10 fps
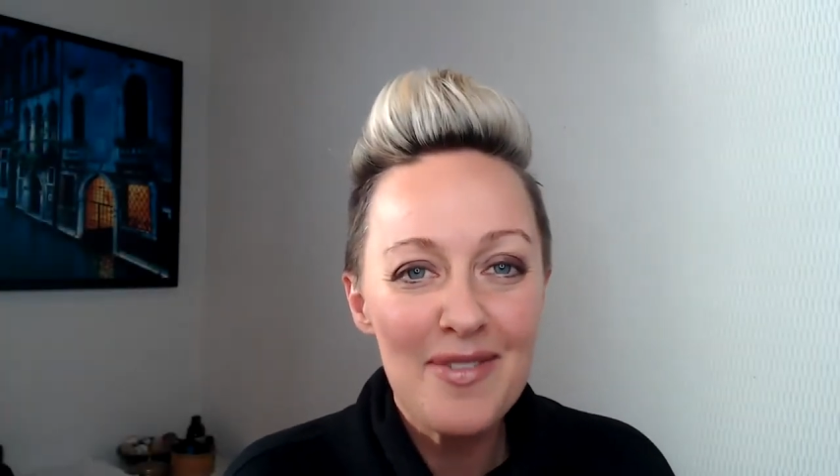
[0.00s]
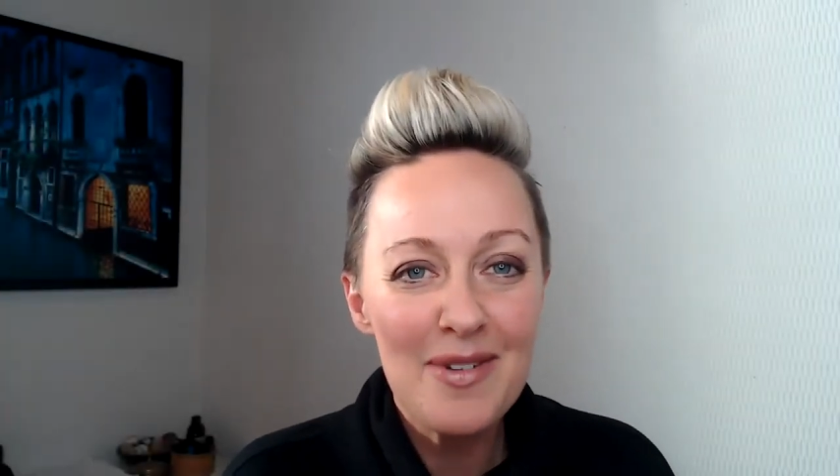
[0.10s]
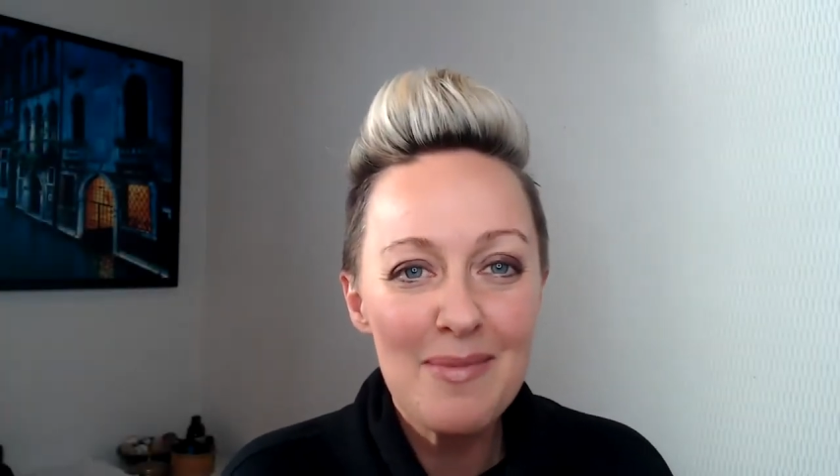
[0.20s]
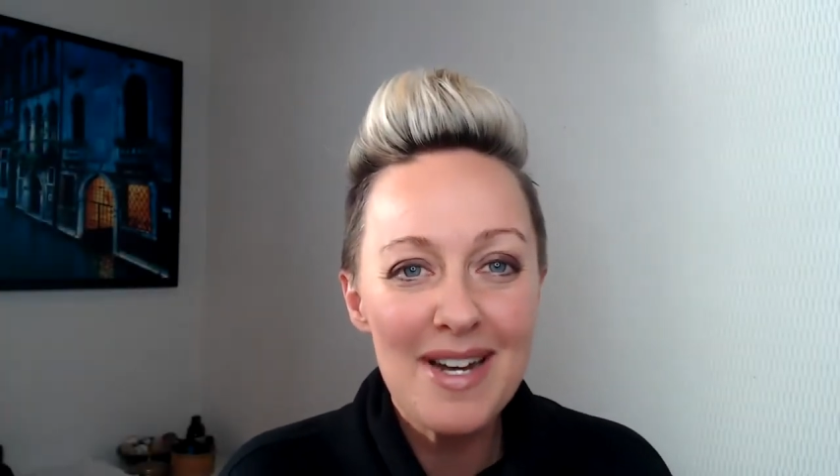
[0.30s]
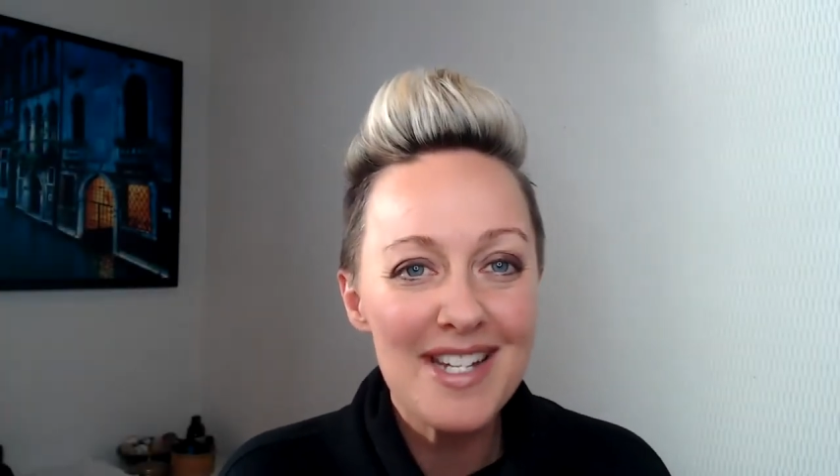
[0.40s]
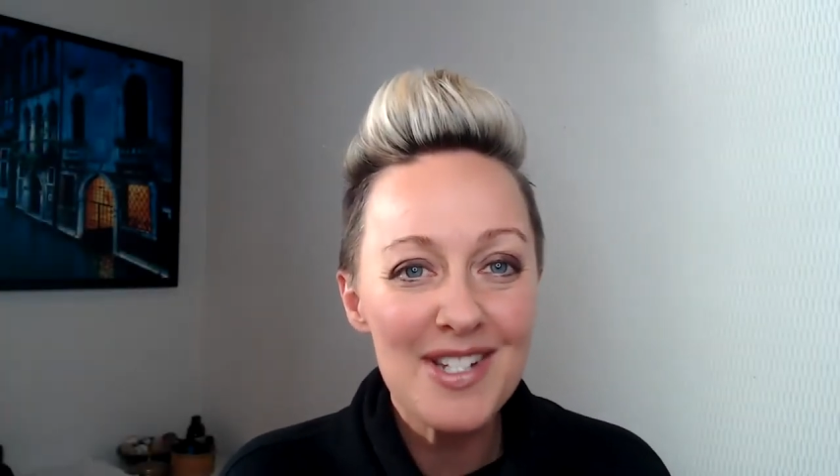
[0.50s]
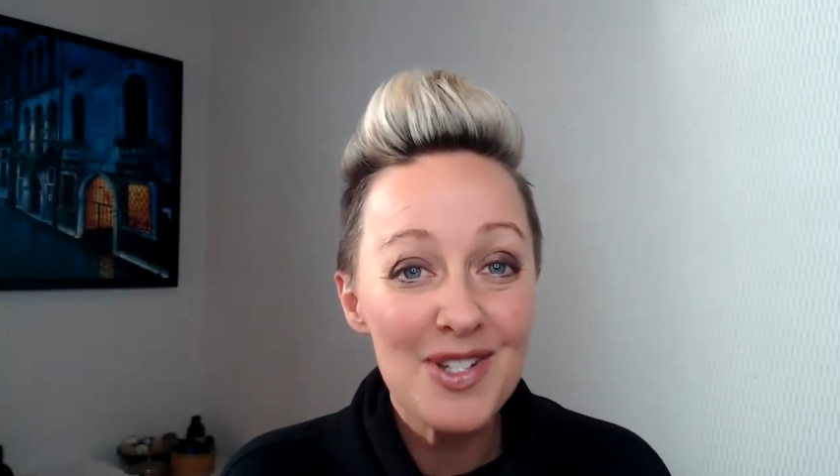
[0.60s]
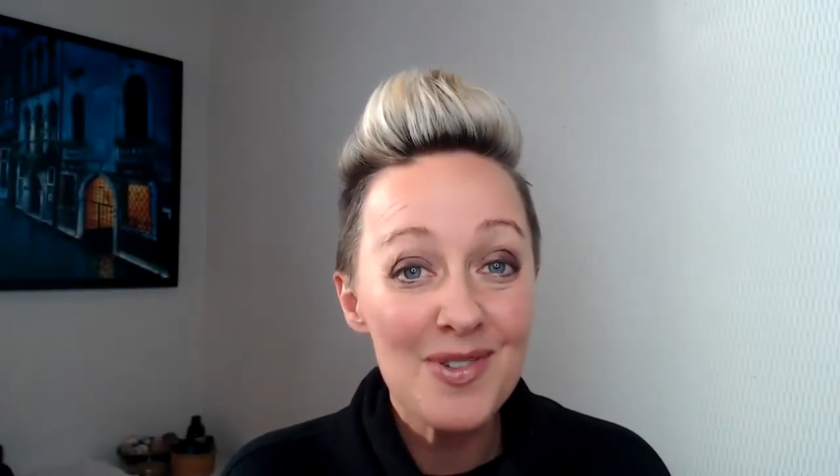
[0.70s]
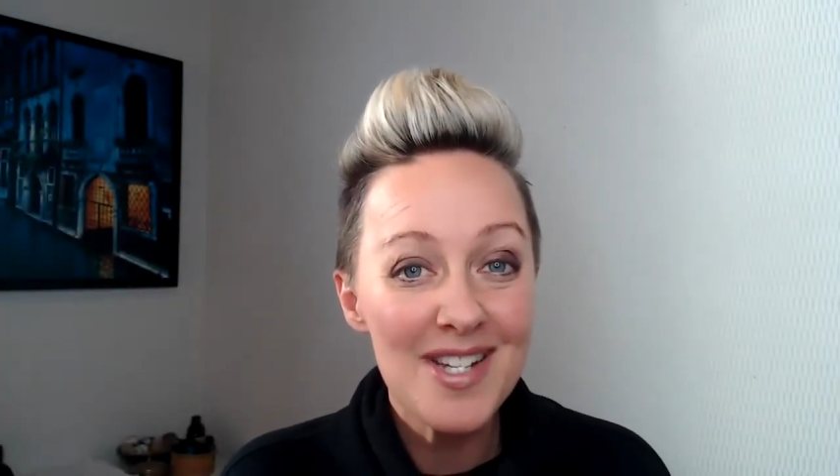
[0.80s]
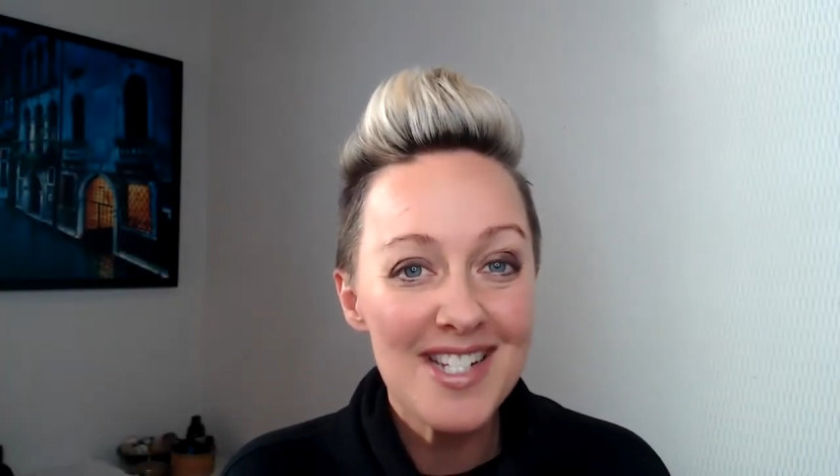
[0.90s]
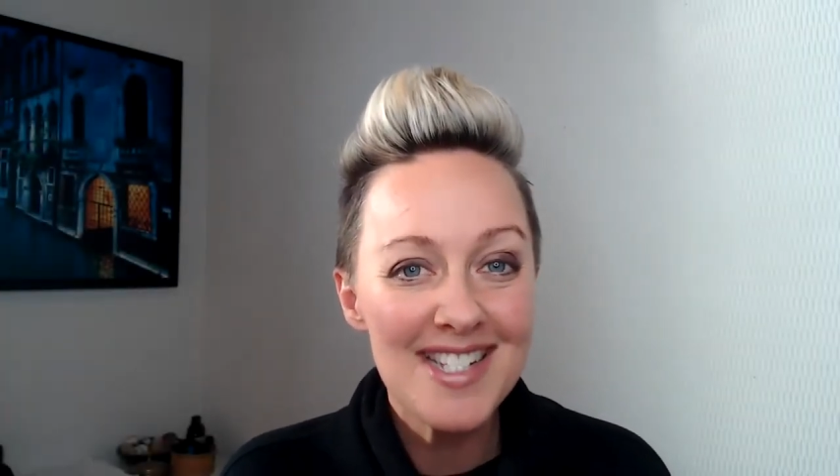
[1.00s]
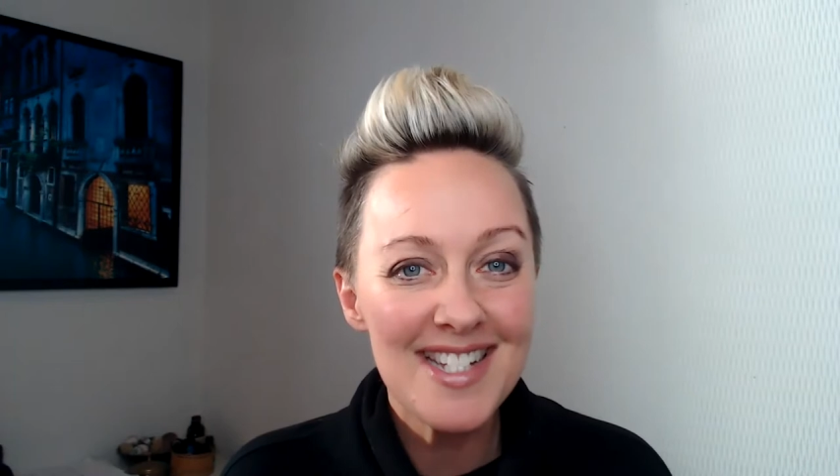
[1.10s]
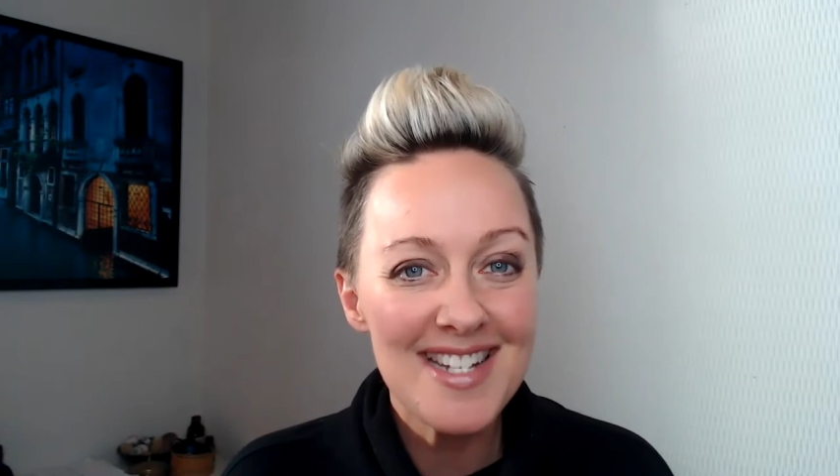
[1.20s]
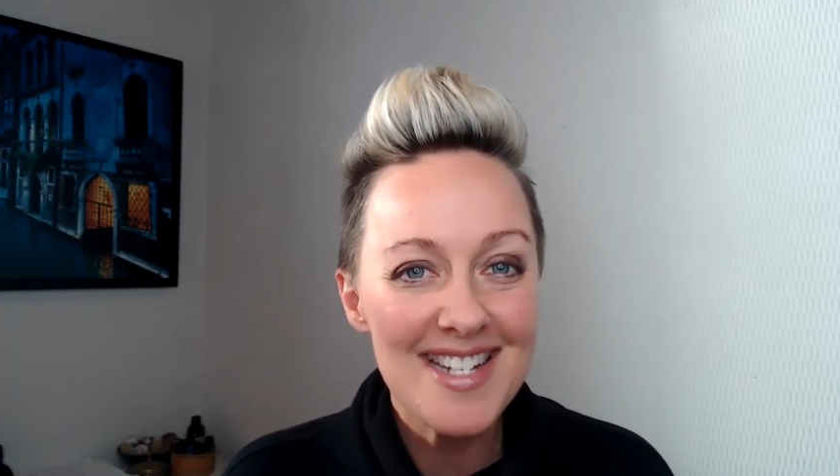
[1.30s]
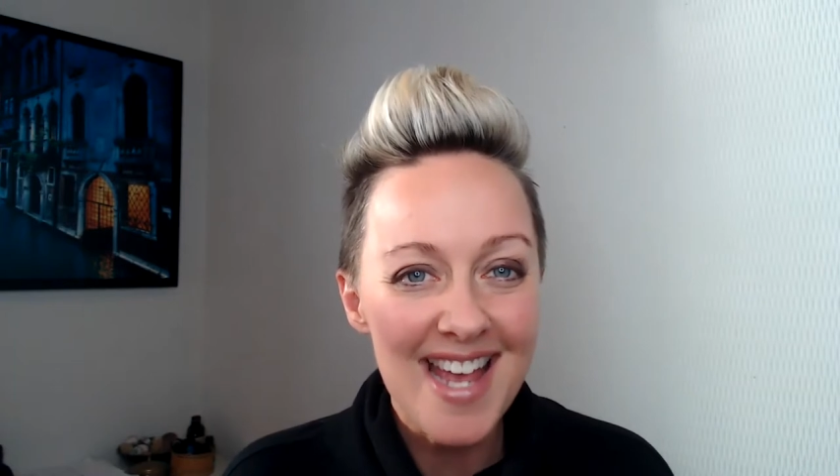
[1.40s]
everybody doing
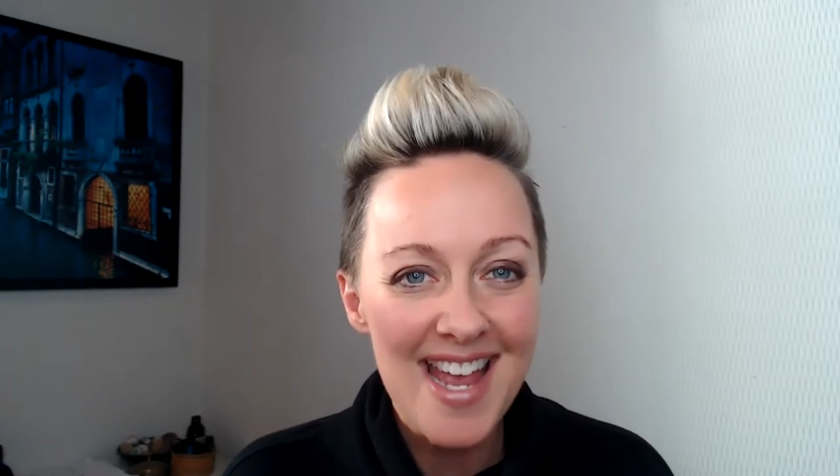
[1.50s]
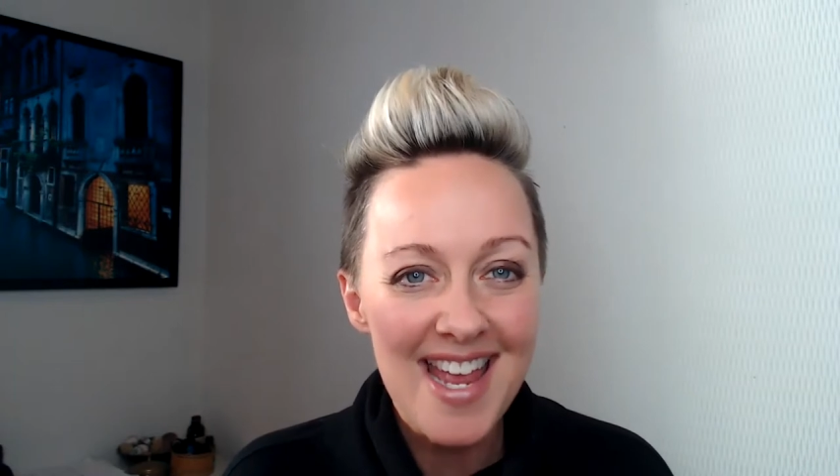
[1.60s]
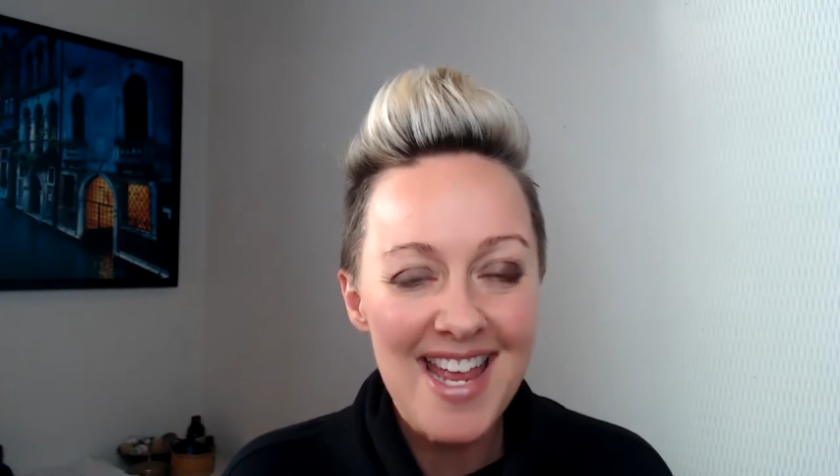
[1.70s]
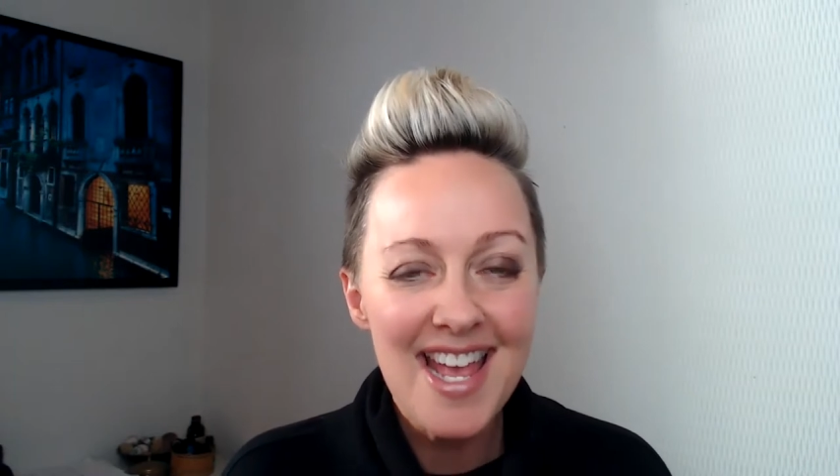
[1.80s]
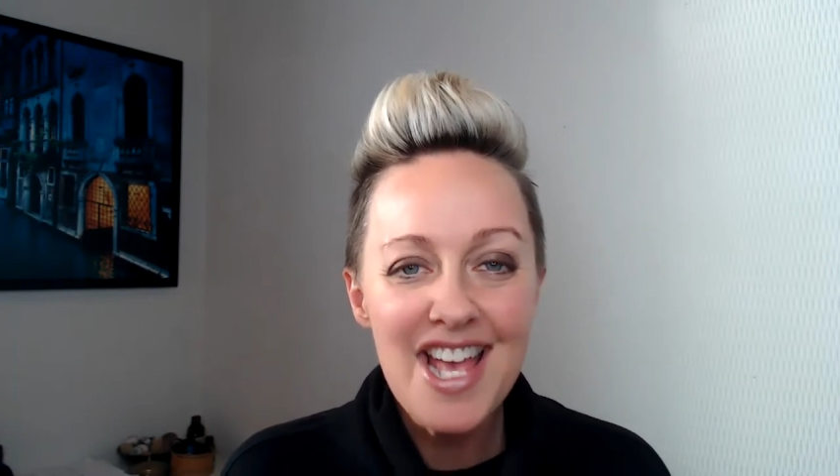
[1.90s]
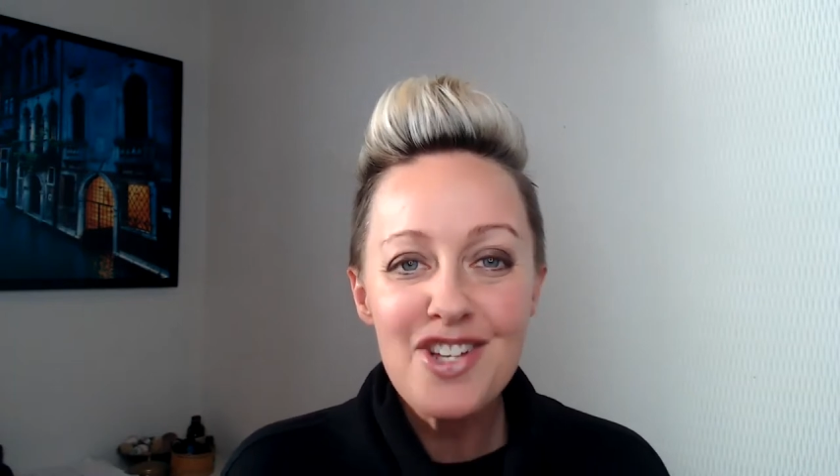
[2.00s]
today?